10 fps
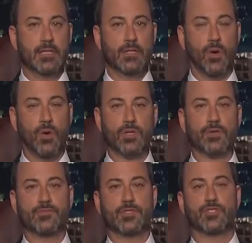The
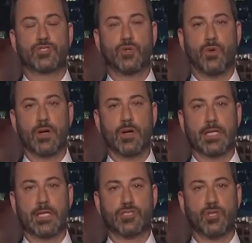owner of the store
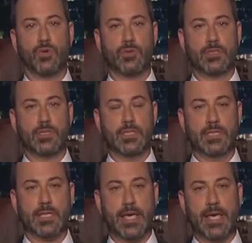that sold
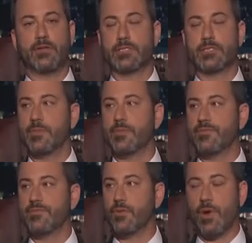the killer some
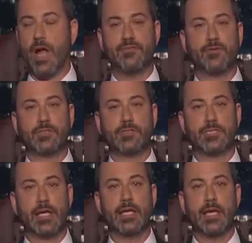of the rifles
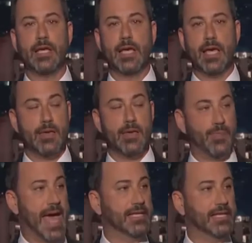said he
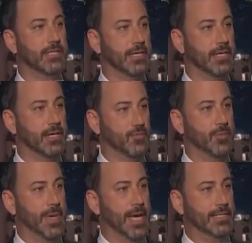passed the
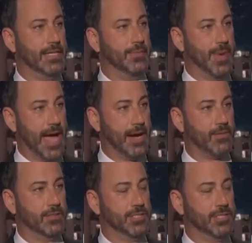government-mandated
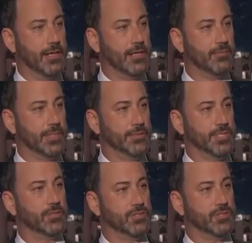background check when he
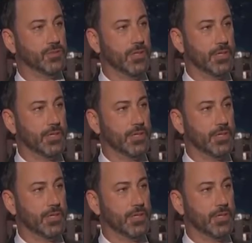was in the store.